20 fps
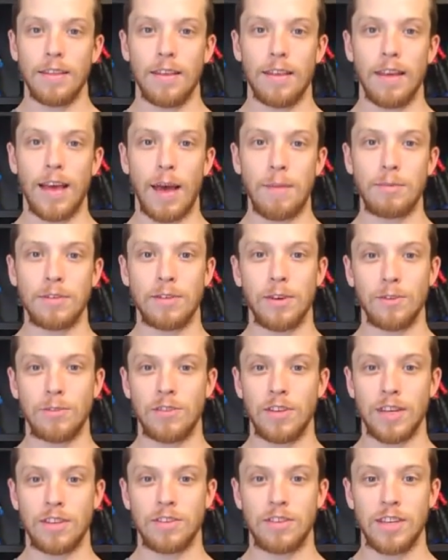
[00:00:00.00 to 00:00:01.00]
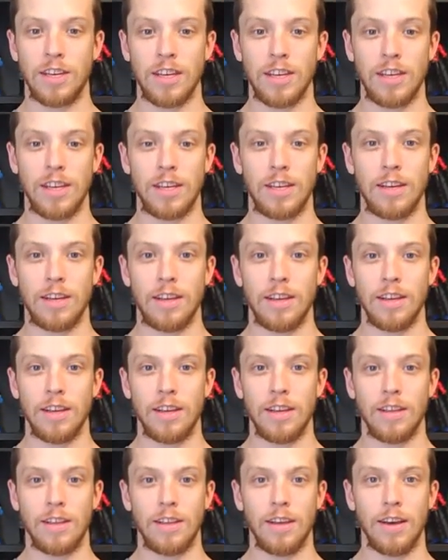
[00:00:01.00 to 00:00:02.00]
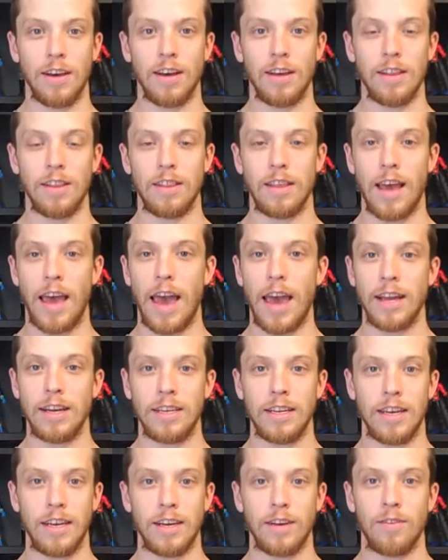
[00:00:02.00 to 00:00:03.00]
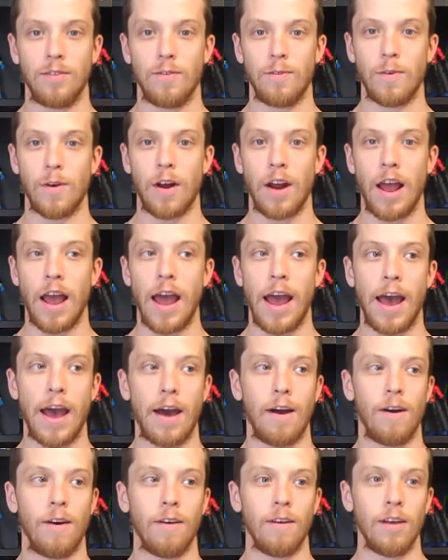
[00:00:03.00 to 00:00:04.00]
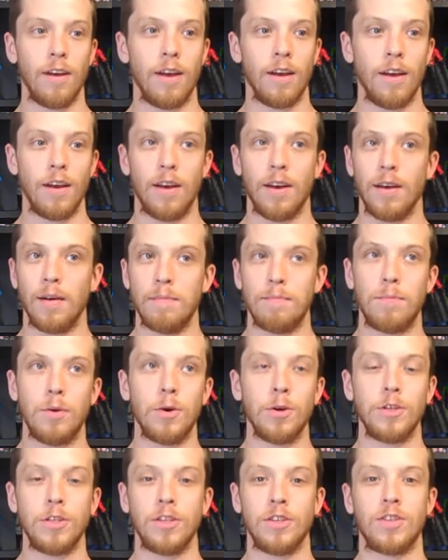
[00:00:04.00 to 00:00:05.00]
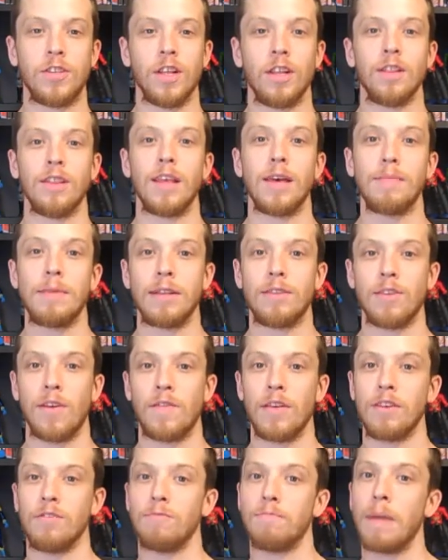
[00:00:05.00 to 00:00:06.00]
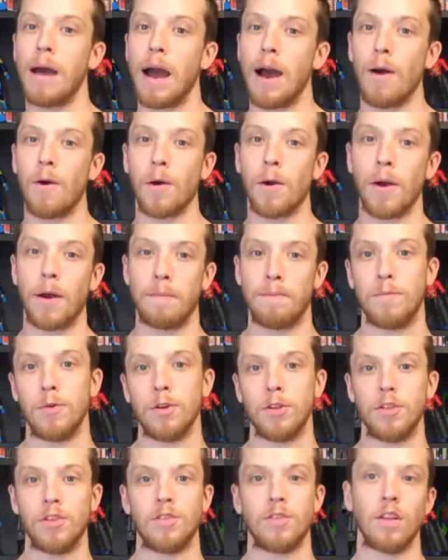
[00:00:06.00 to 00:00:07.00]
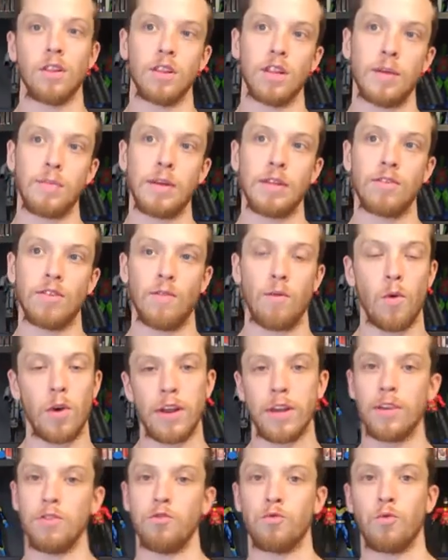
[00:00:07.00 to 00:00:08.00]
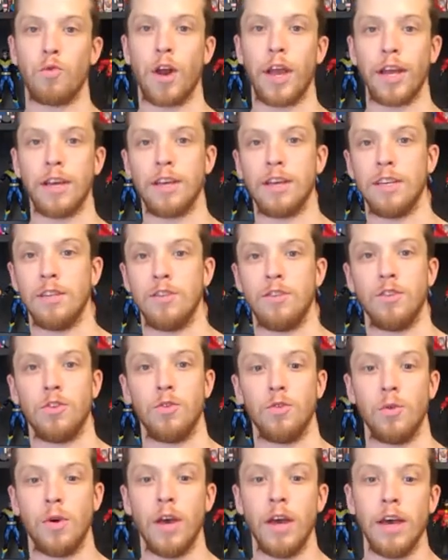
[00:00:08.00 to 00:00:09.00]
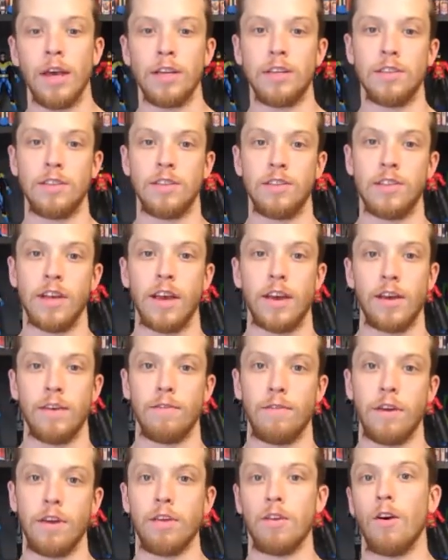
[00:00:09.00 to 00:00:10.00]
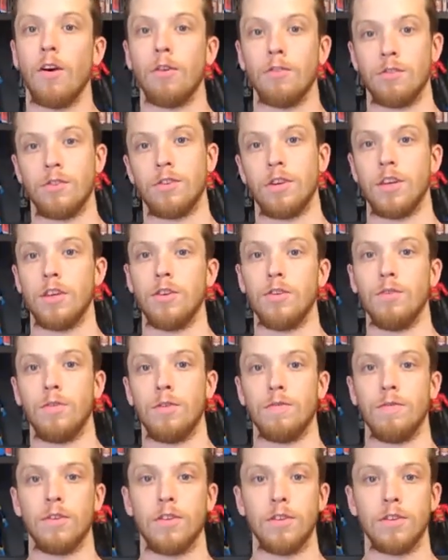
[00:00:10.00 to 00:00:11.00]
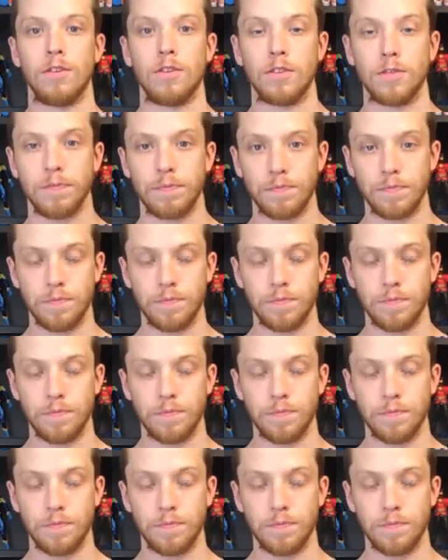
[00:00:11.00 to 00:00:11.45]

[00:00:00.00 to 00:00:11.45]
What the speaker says: episode 16, the ending where Hal pushes the limits of his power and pushes the limits of what his ring can do to save an alternate universe.